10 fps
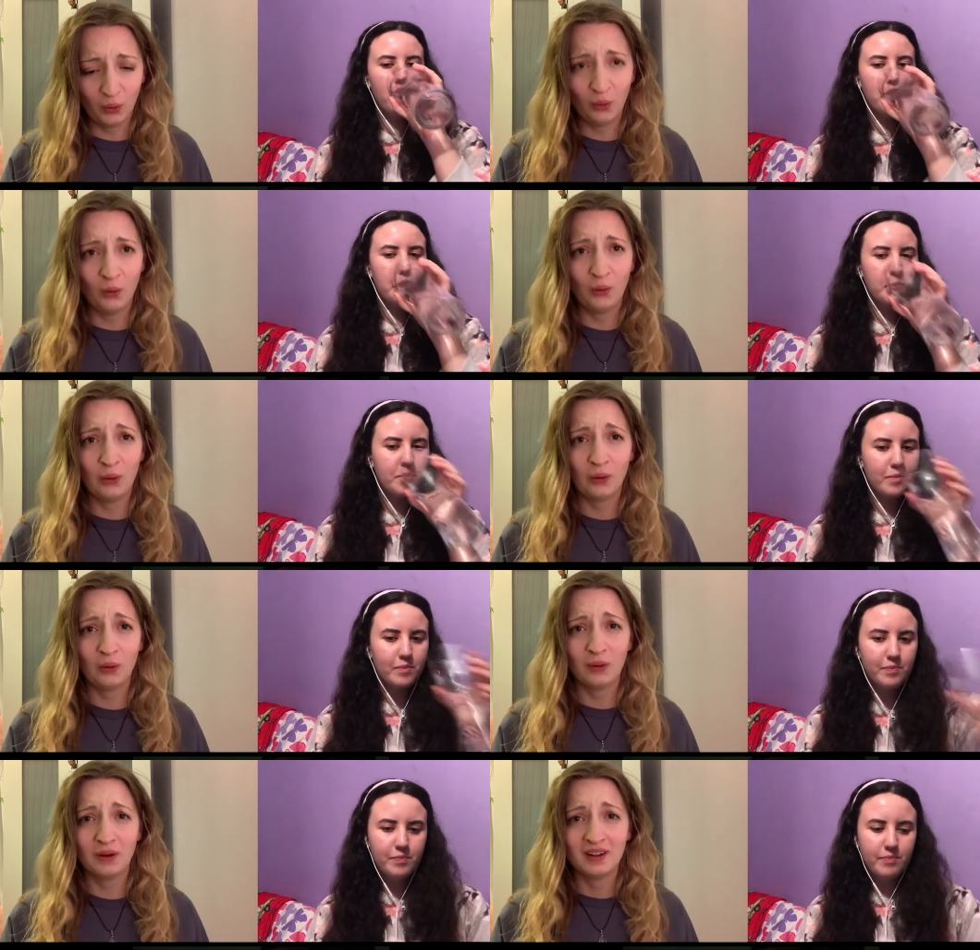Speaker 1: have been you.
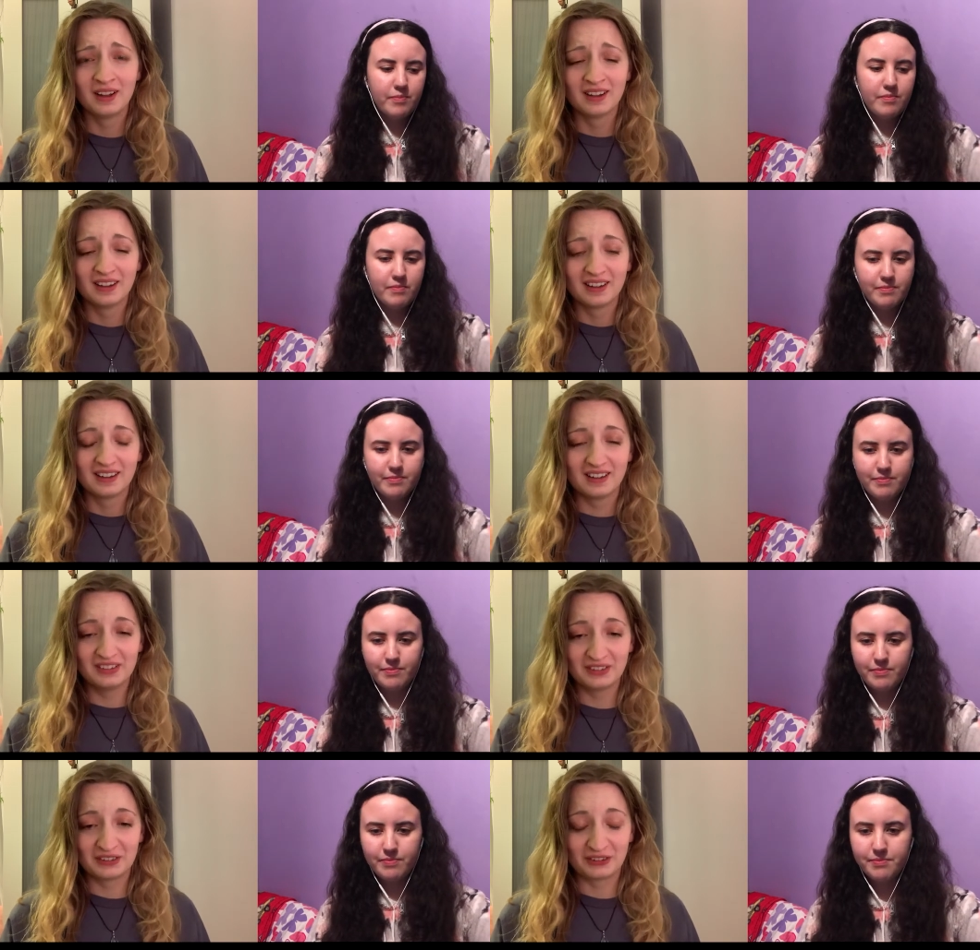I
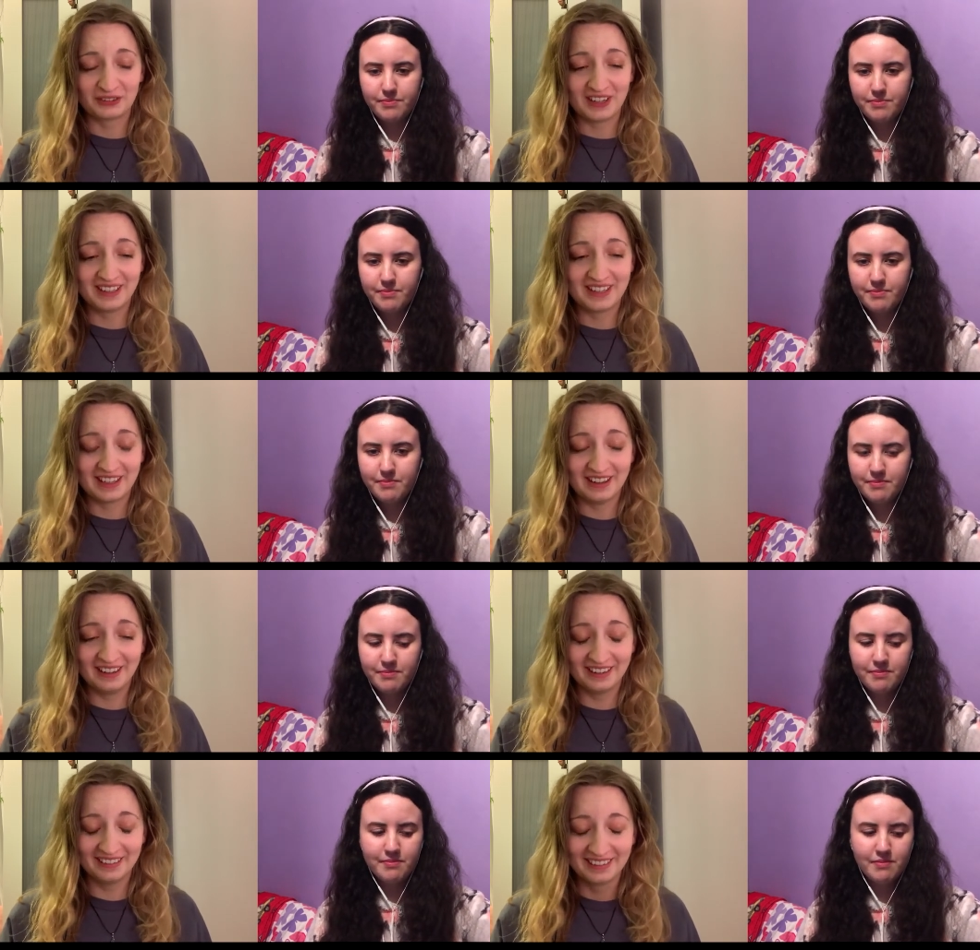have a Frank here.
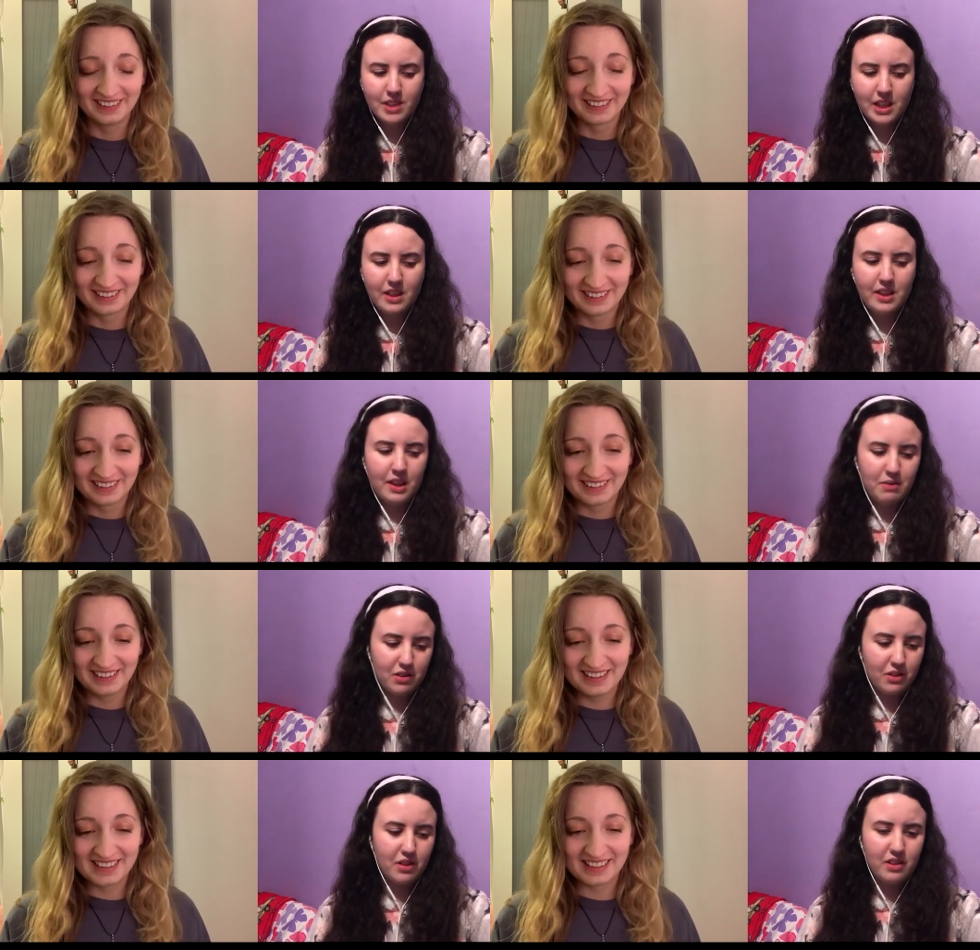He
Speaker 2: was
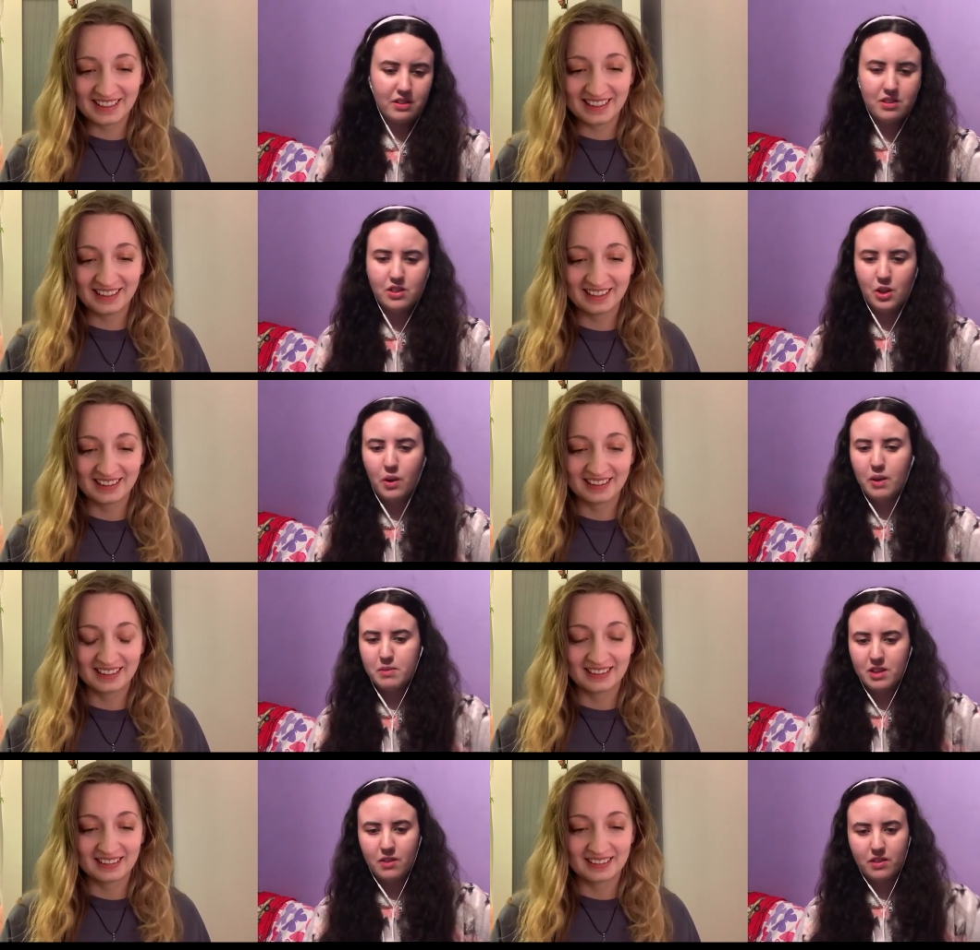going to shoot
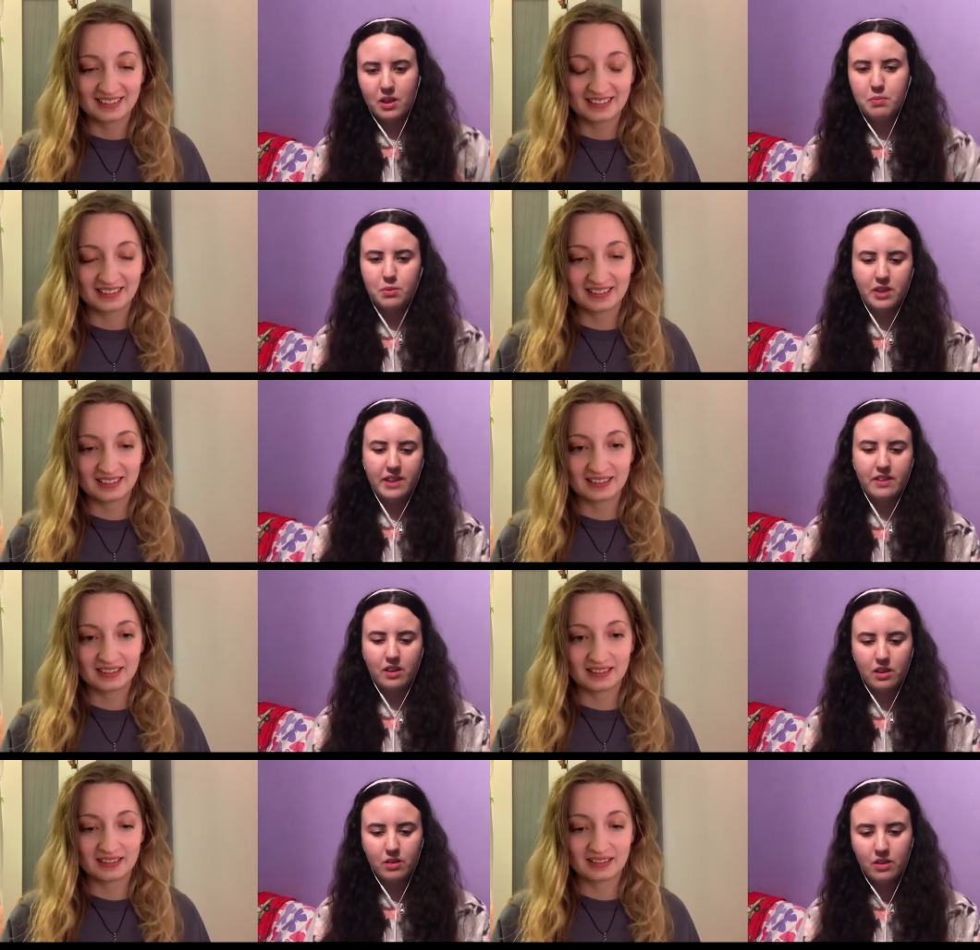himself a couple of days
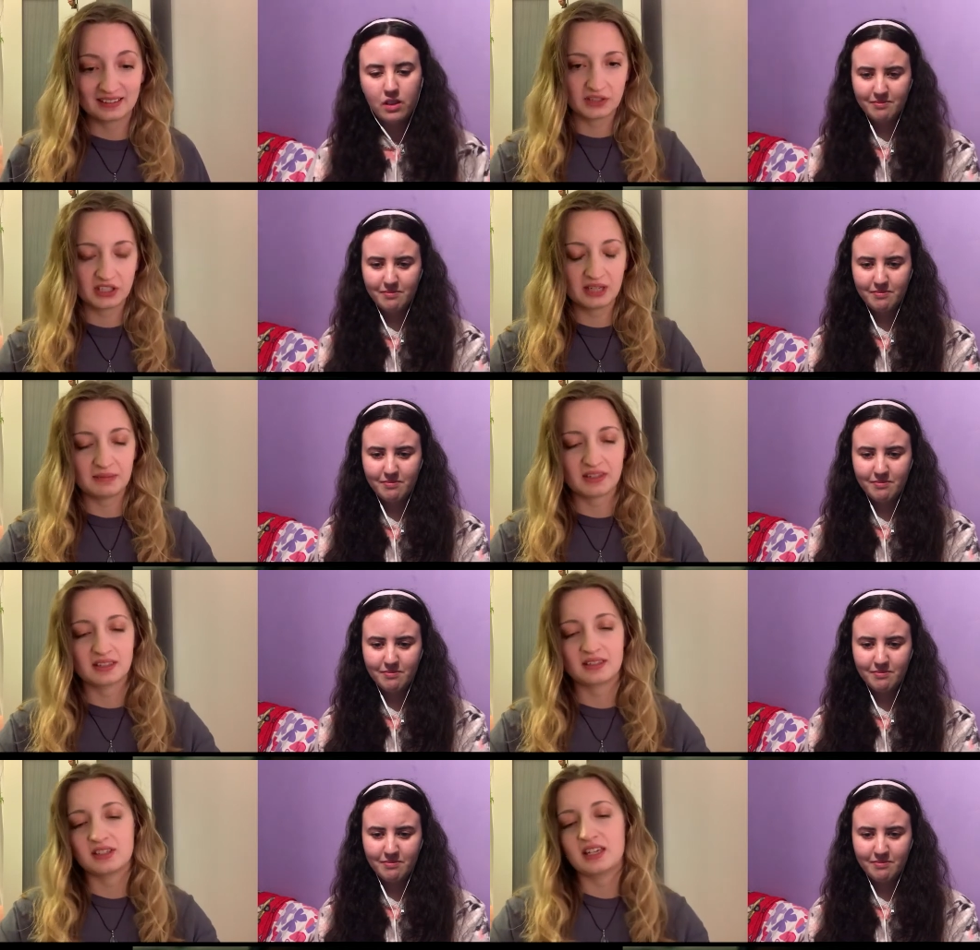ago.
Speaker 1: She
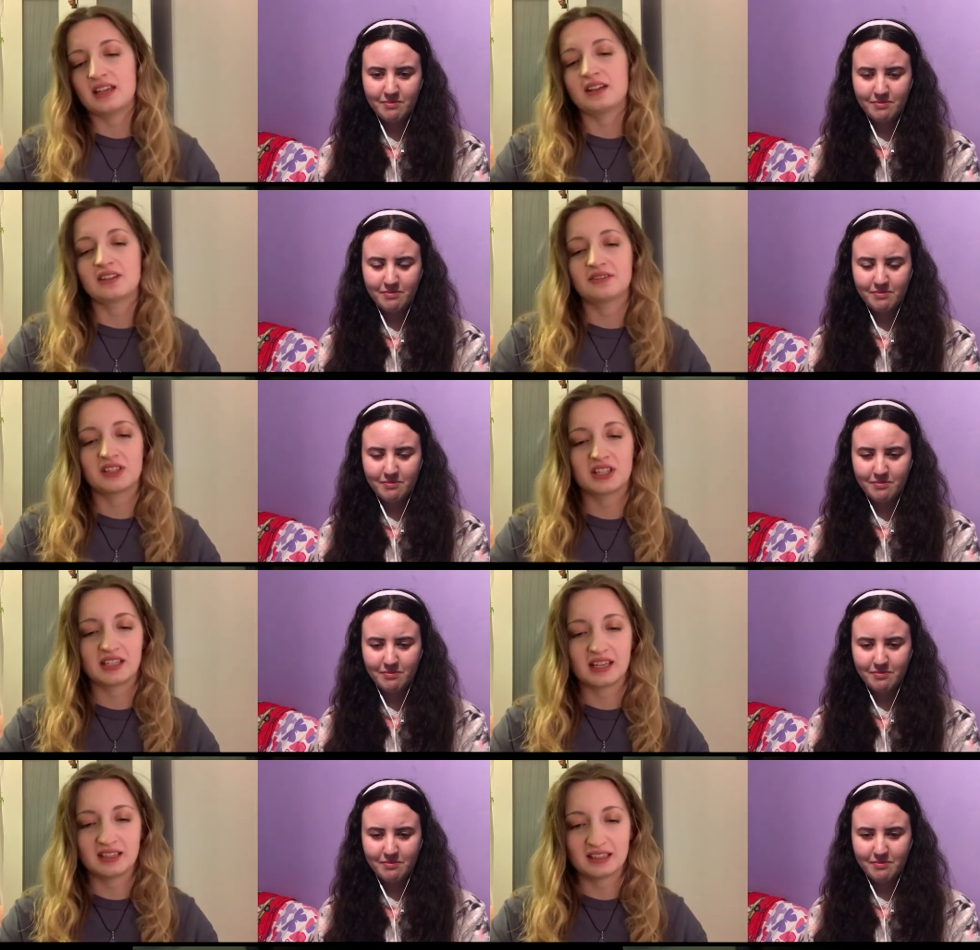must, she, I don't think
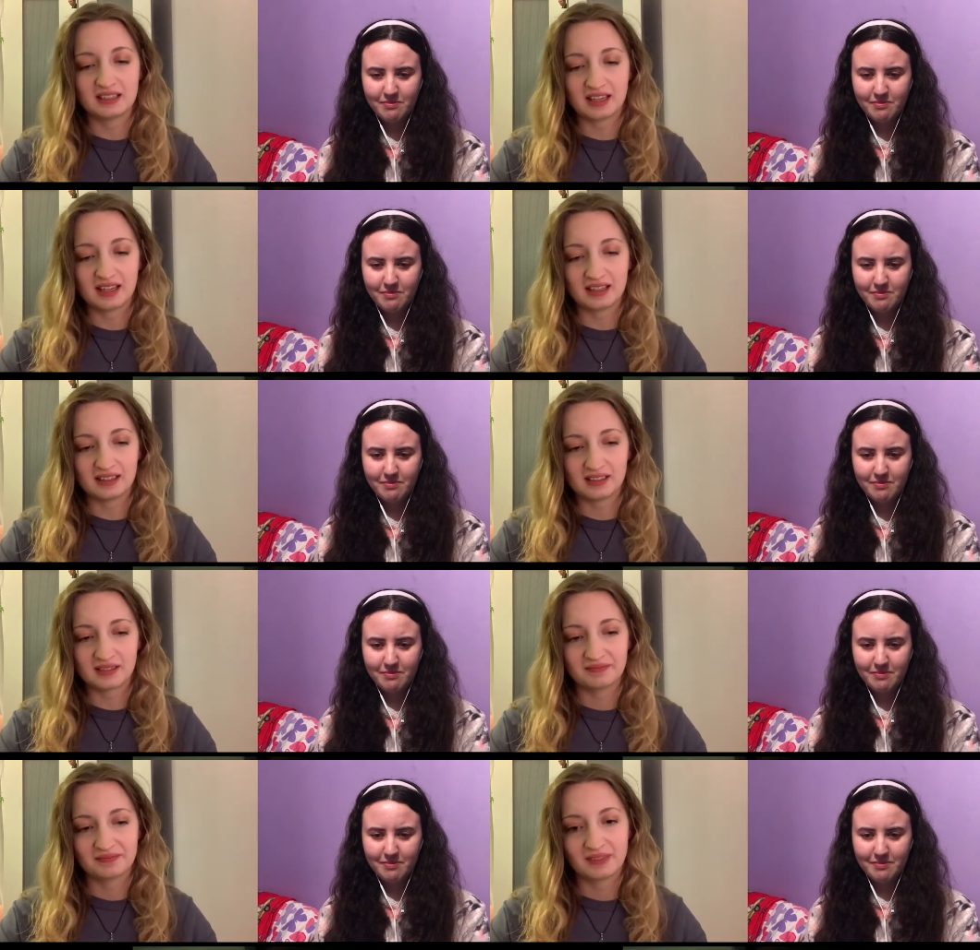she's eaten in days.